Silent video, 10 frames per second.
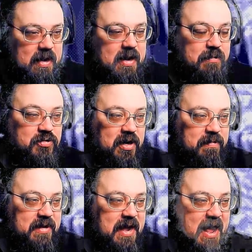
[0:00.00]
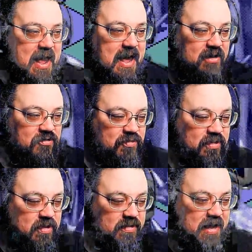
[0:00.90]
I'm trying to be extra
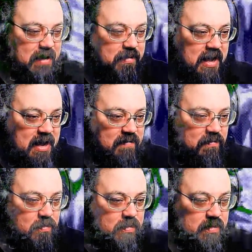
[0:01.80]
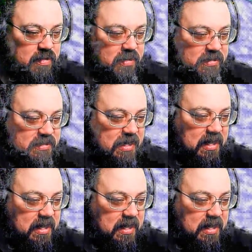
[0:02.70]
goddamn careful because